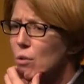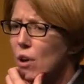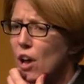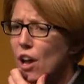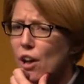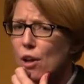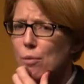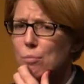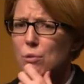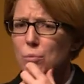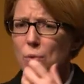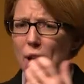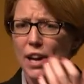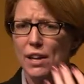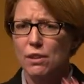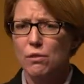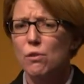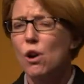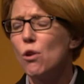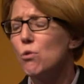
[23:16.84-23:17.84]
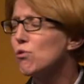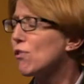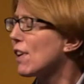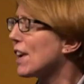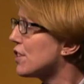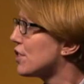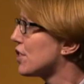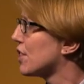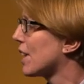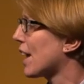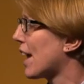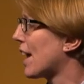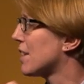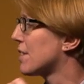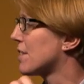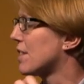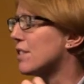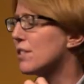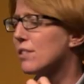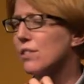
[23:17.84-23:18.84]
Um, we had a whole range of
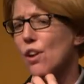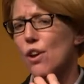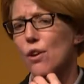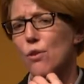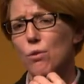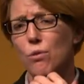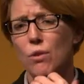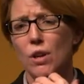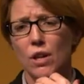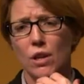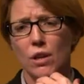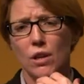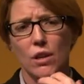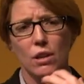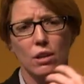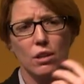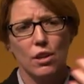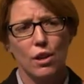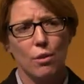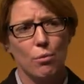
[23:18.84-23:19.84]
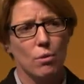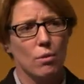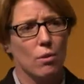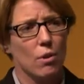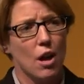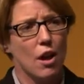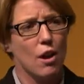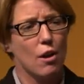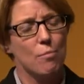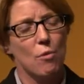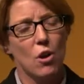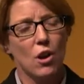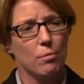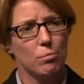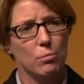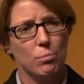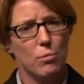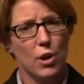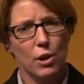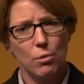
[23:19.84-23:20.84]
cases, so you know, um, I,
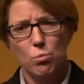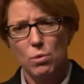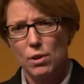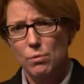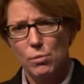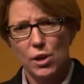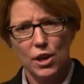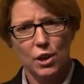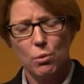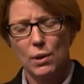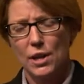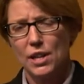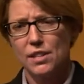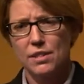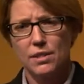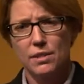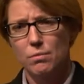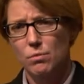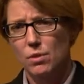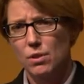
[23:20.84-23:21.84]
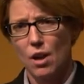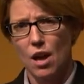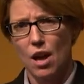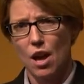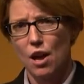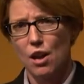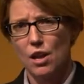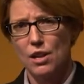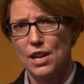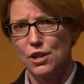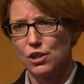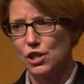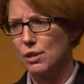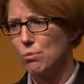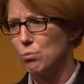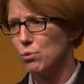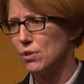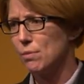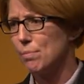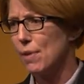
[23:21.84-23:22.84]
my, one of my quickest uh,
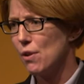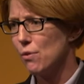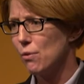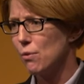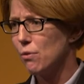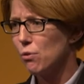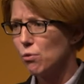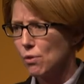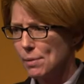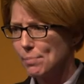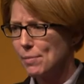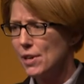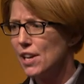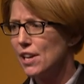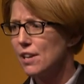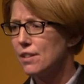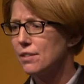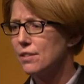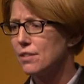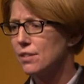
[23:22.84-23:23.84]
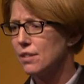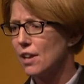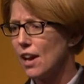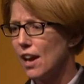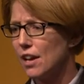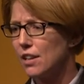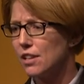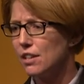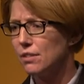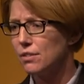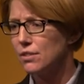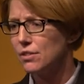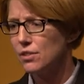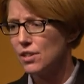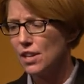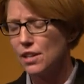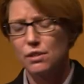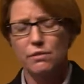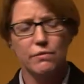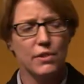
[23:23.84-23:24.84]
literally was about three minutes, and
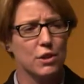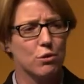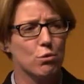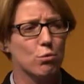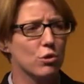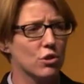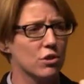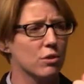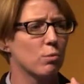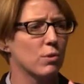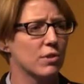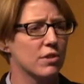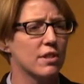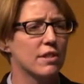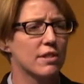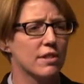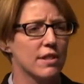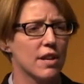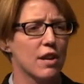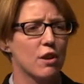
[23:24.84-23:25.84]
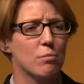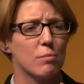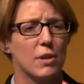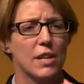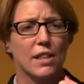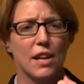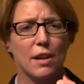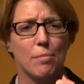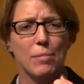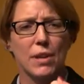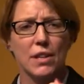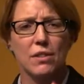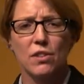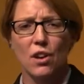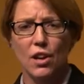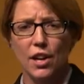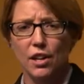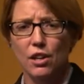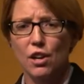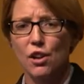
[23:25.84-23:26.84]
the individual just wanted to tell me they'd been
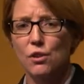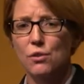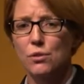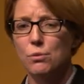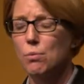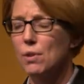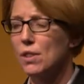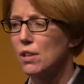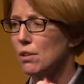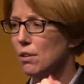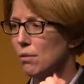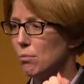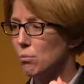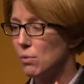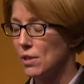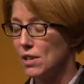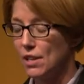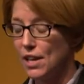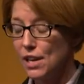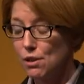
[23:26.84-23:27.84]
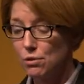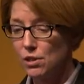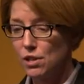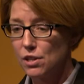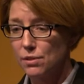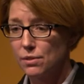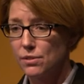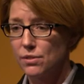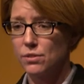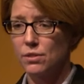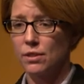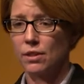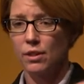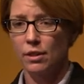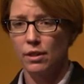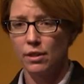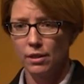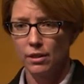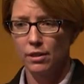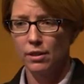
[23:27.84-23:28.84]
diagnosed with, a, with an illness,
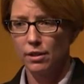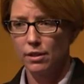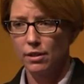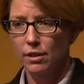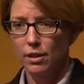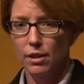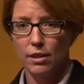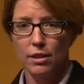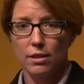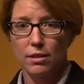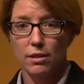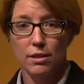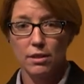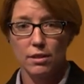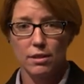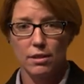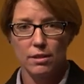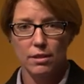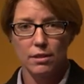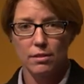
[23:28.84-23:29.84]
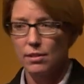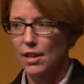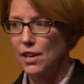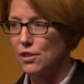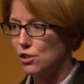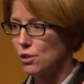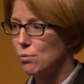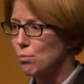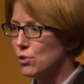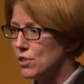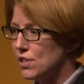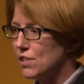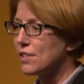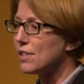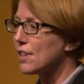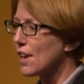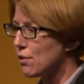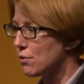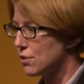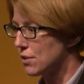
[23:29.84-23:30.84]
and they just wanted to
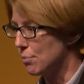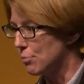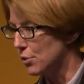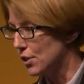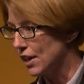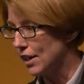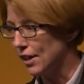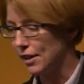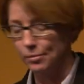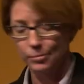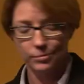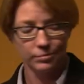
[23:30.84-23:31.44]
tell somebody.